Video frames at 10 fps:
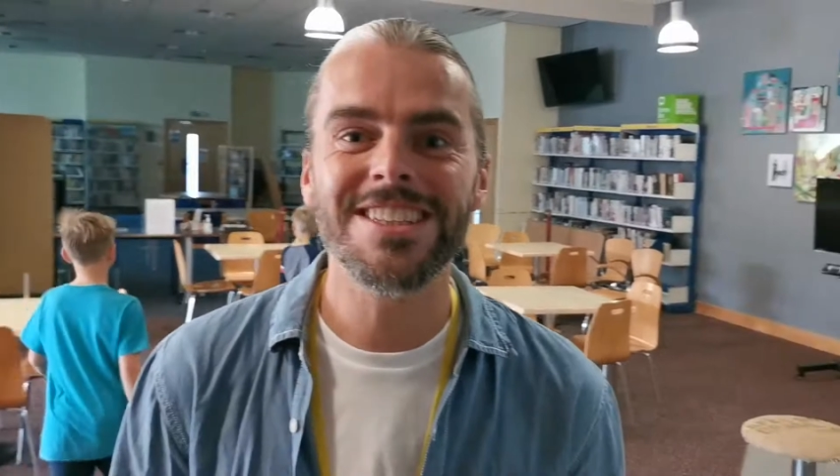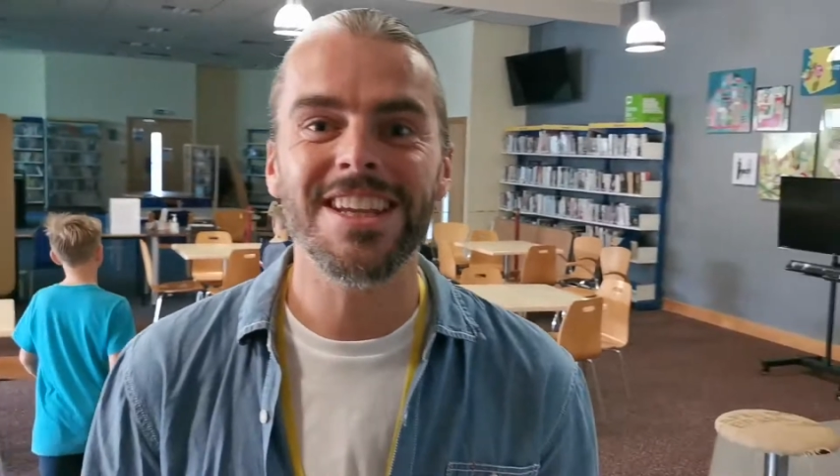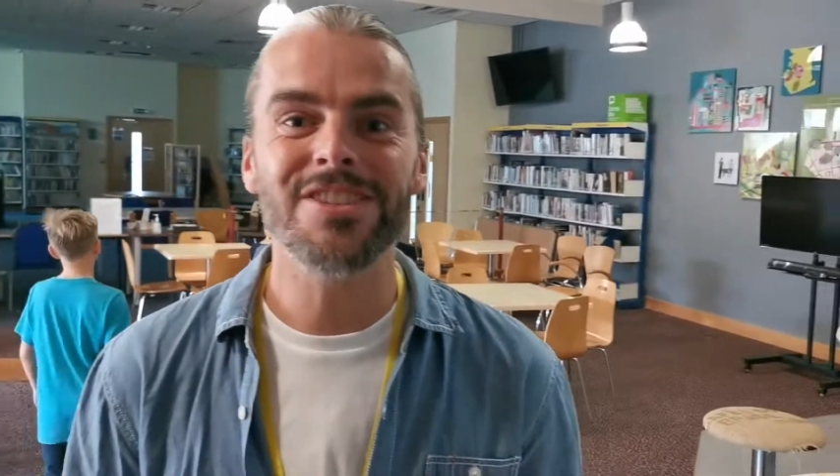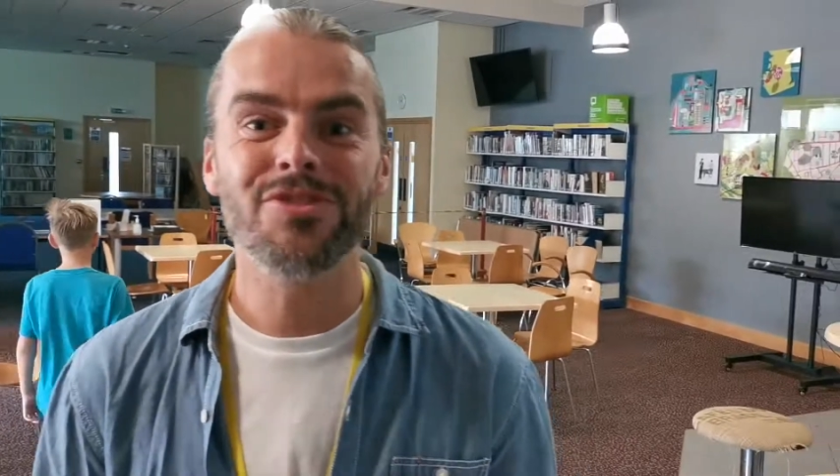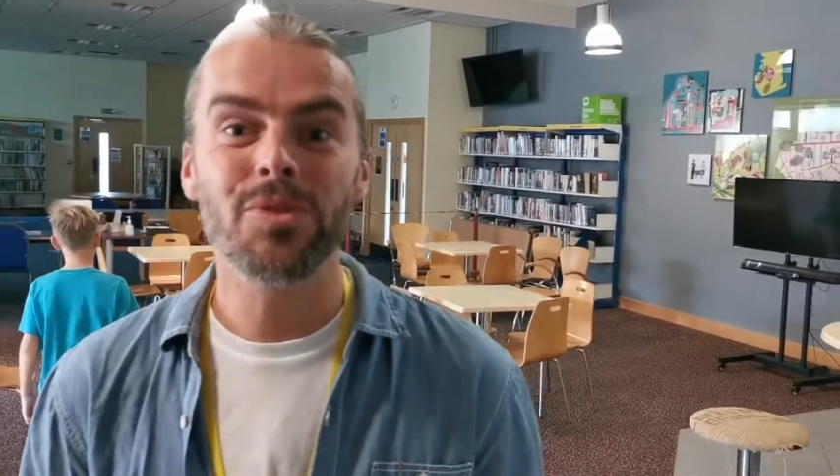
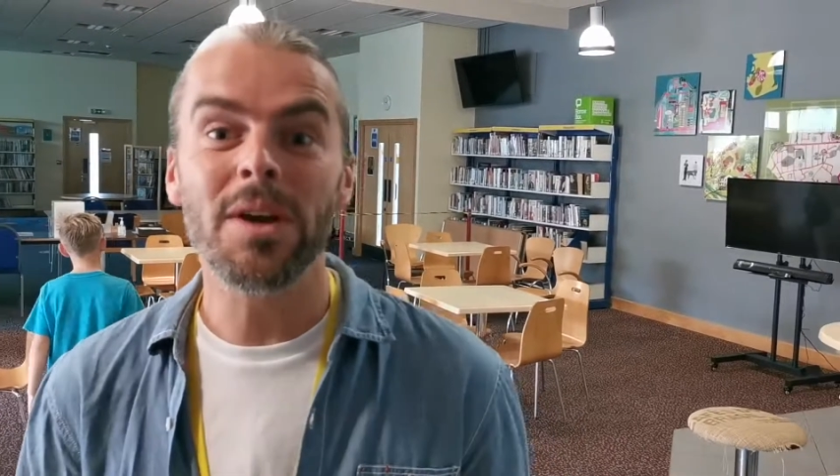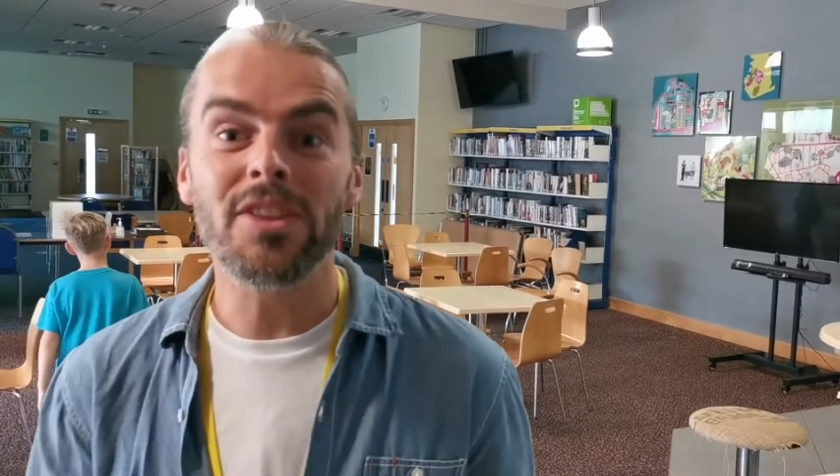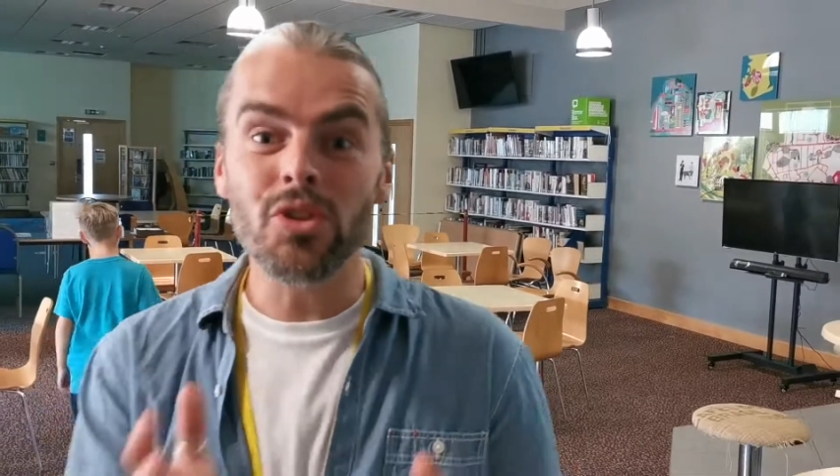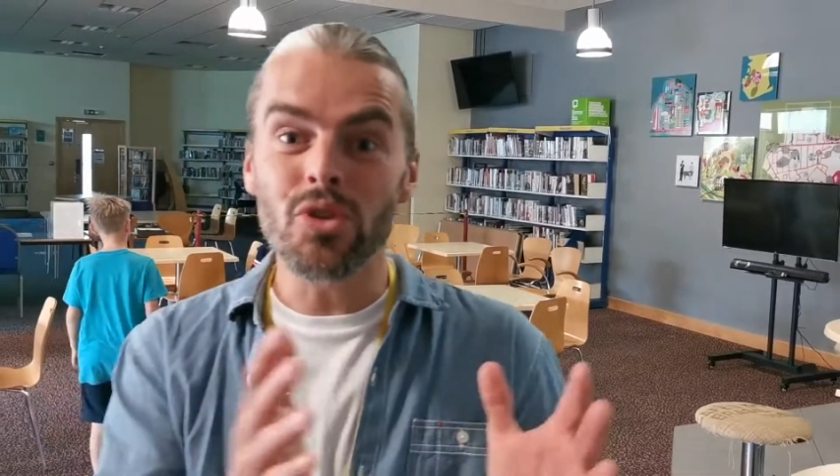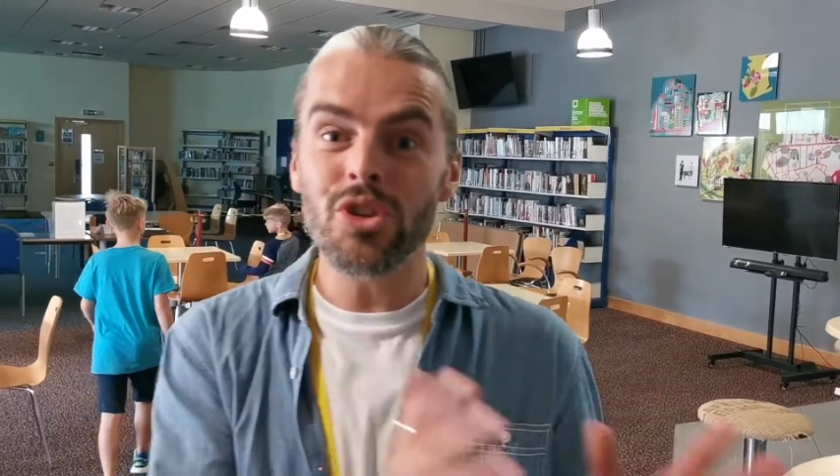Central, whether
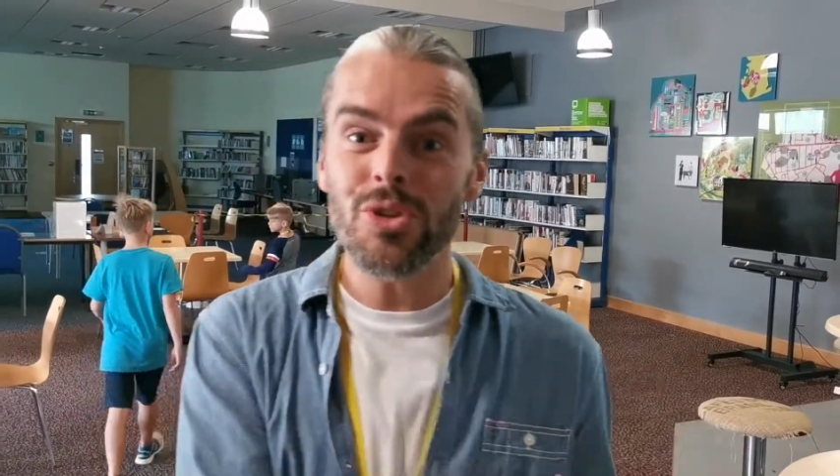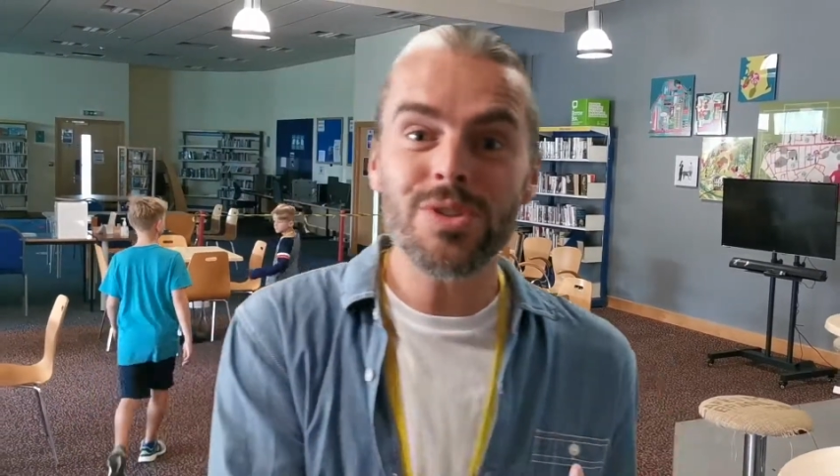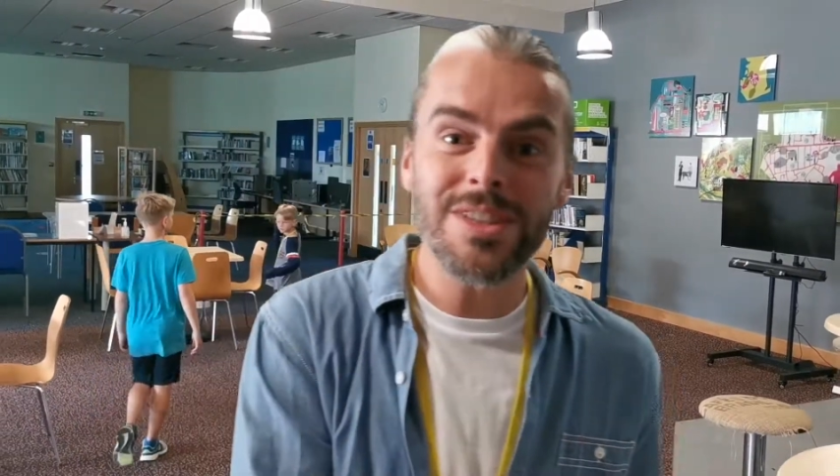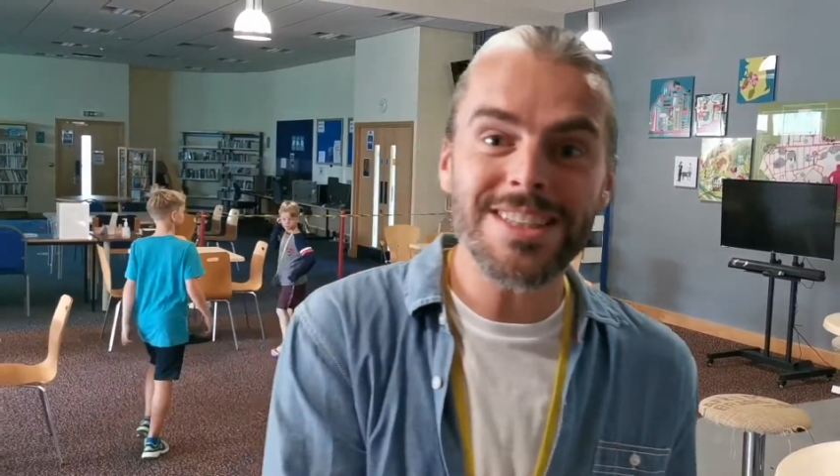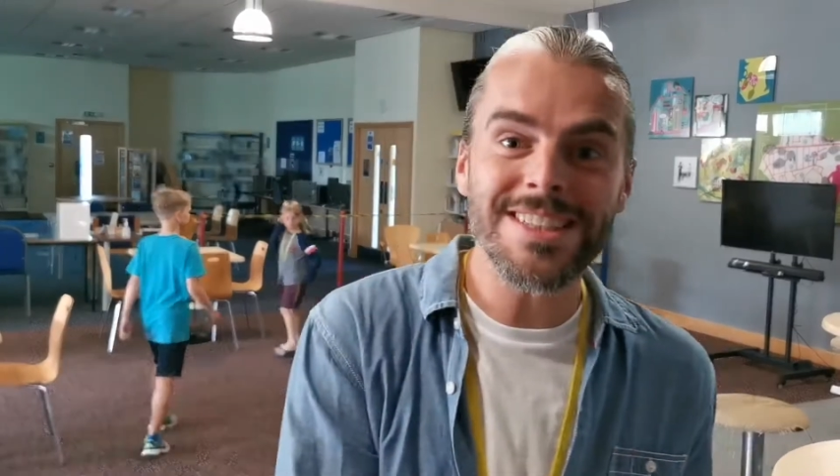you're new
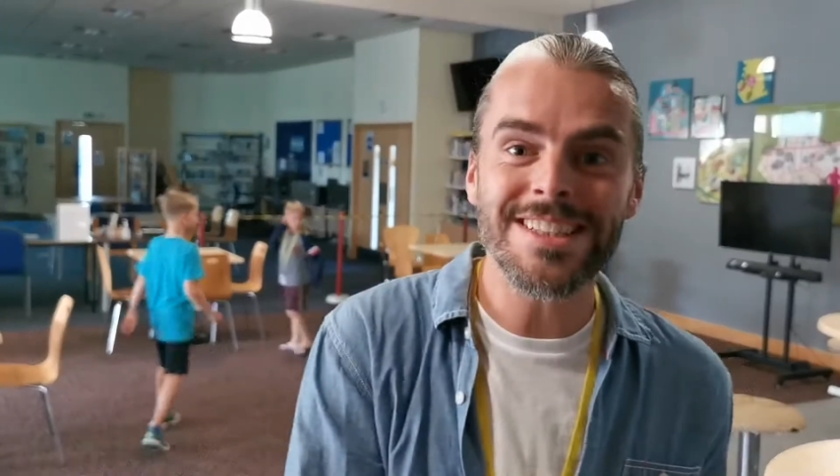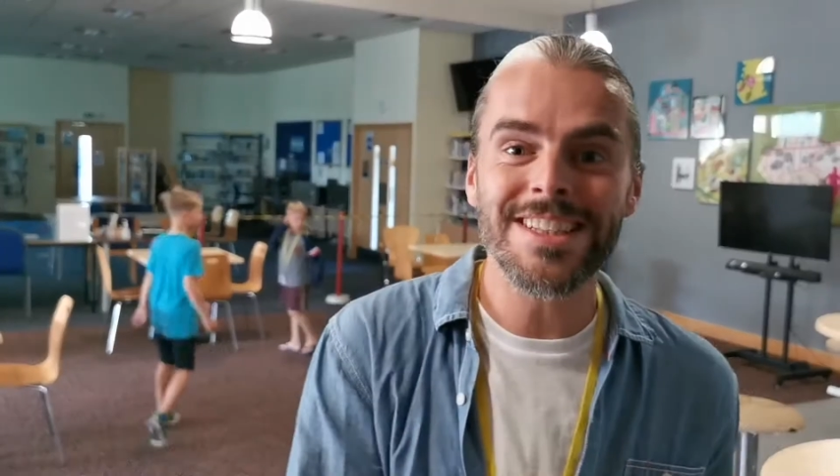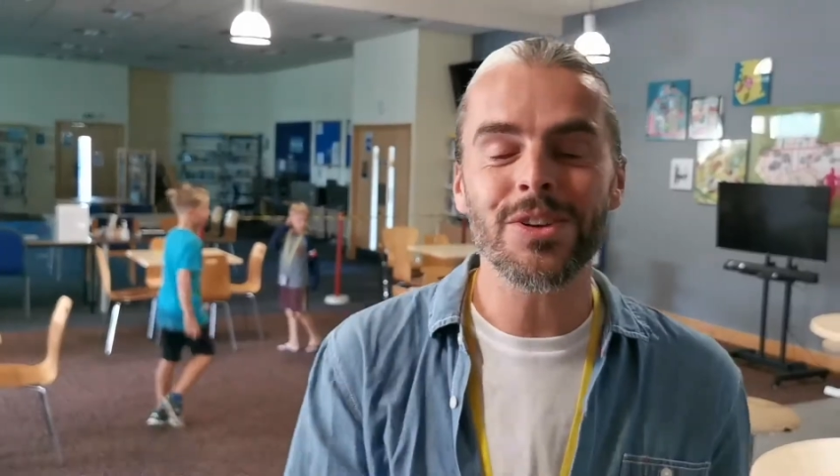to the city